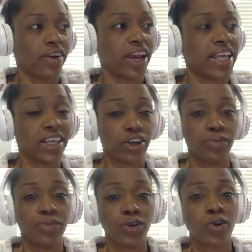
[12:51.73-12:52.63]
Okay. The
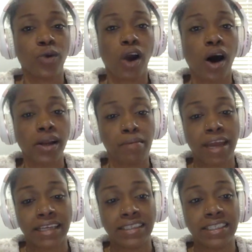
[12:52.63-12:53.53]
computer will
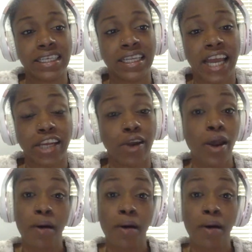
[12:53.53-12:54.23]
automatically decline you.